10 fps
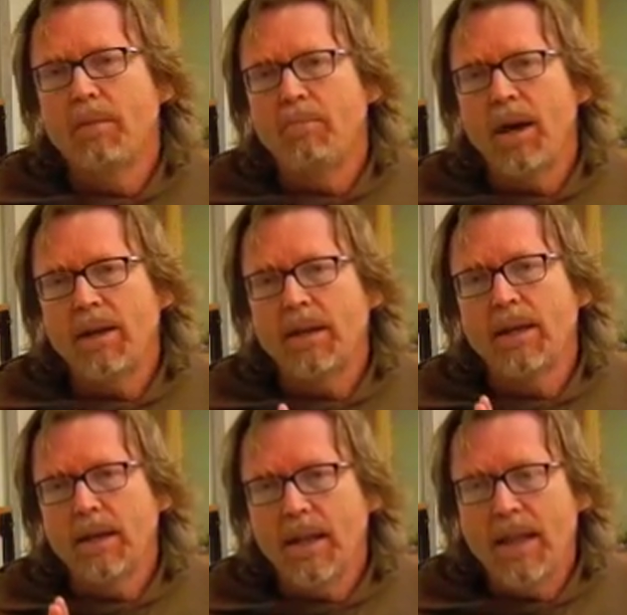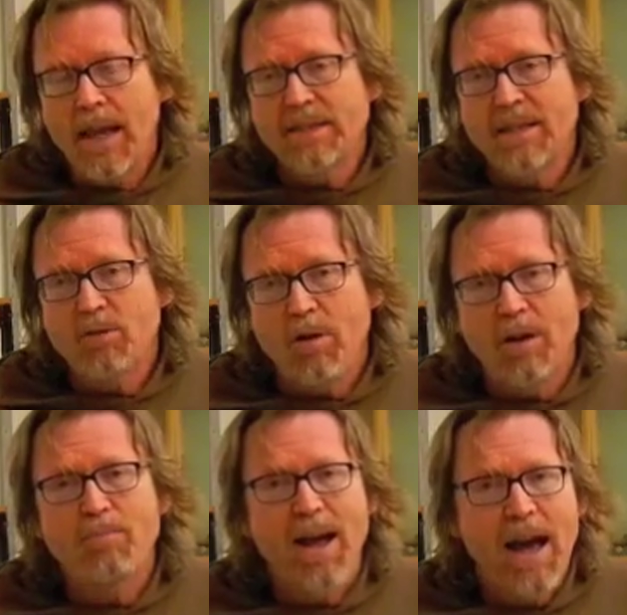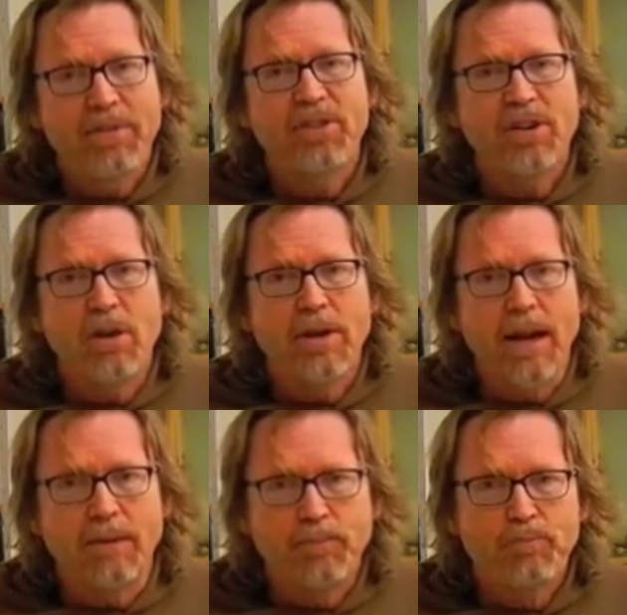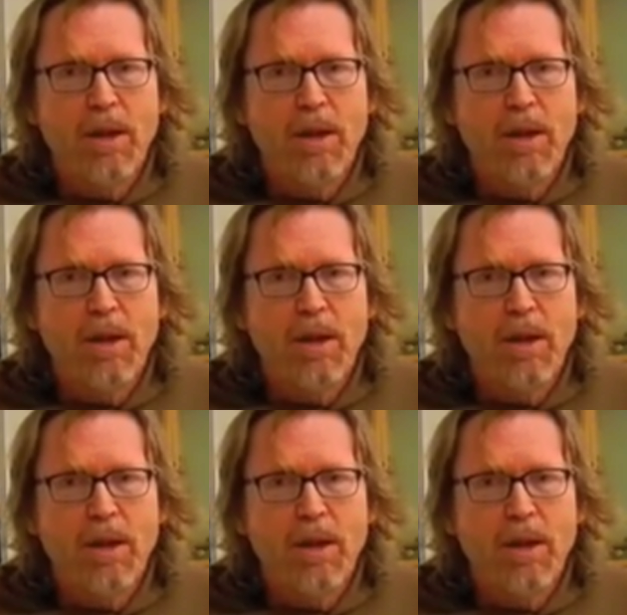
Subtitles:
But that's the wrong path to go down.